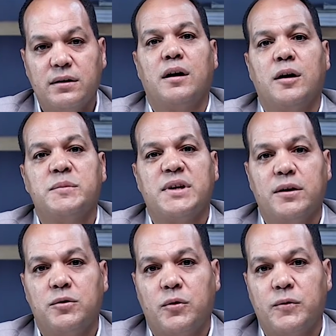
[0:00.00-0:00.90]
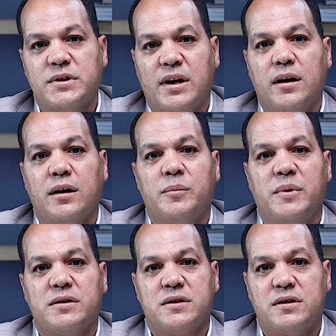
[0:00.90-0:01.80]
I am the head of the
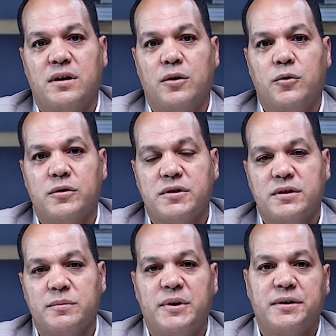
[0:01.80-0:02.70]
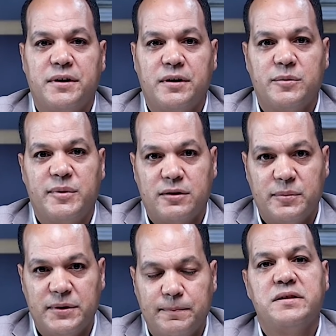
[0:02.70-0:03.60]
MRCS Salah courses, Part A and Part
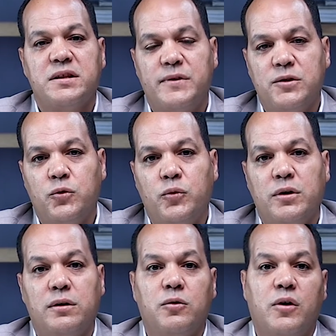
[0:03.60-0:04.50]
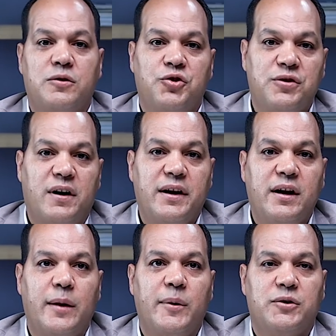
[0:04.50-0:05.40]
B. In this video, we'll talk generally
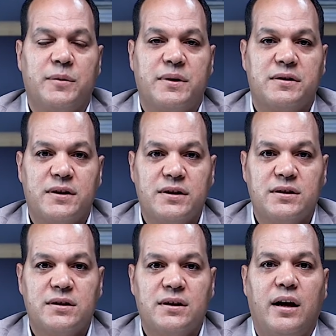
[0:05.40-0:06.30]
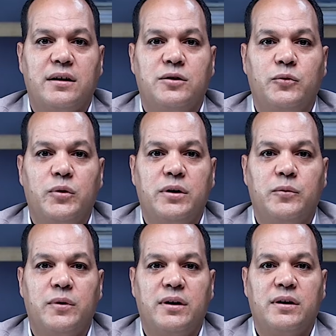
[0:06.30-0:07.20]
about MRCS, and we
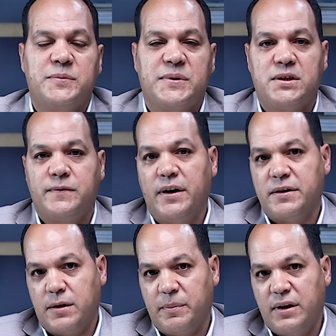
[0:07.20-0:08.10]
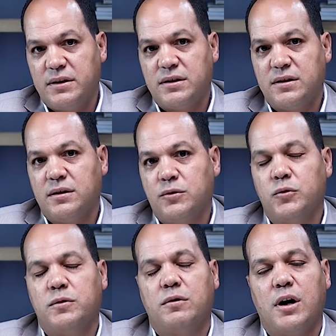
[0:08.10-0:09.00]
will specify some minutes to
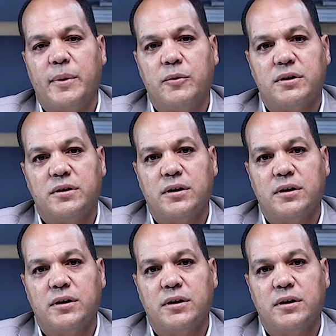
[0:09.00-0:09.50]
talk about